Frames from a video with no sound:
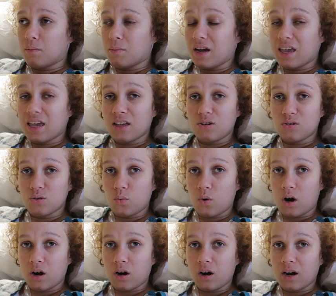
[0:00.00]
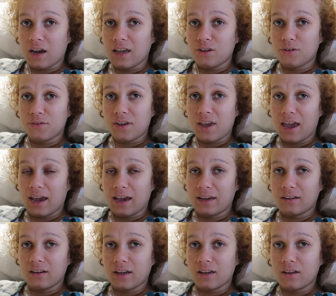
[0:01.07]
I can't use a walker, I can't use a
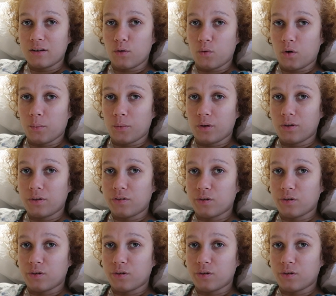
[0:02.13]
cane like normal,